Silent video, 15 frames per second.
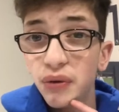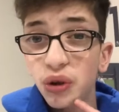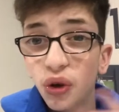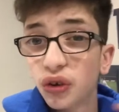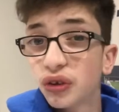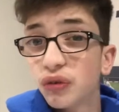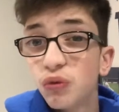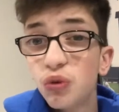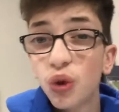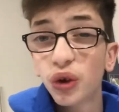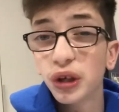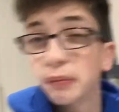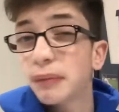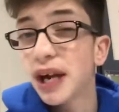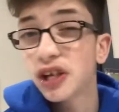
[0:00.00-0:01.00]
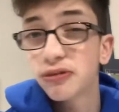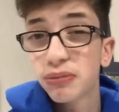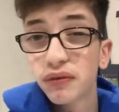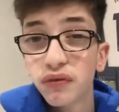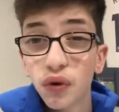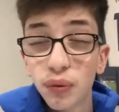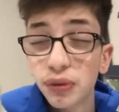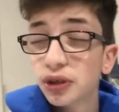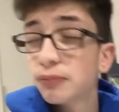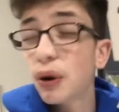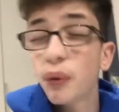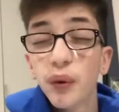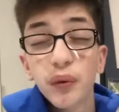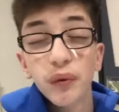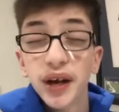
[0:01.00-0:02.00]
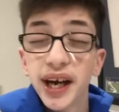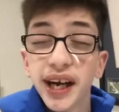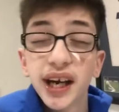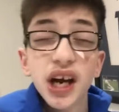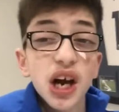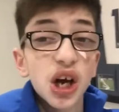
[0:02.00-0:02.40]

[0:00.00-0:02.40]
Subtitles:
Not the best performance, but we're winning.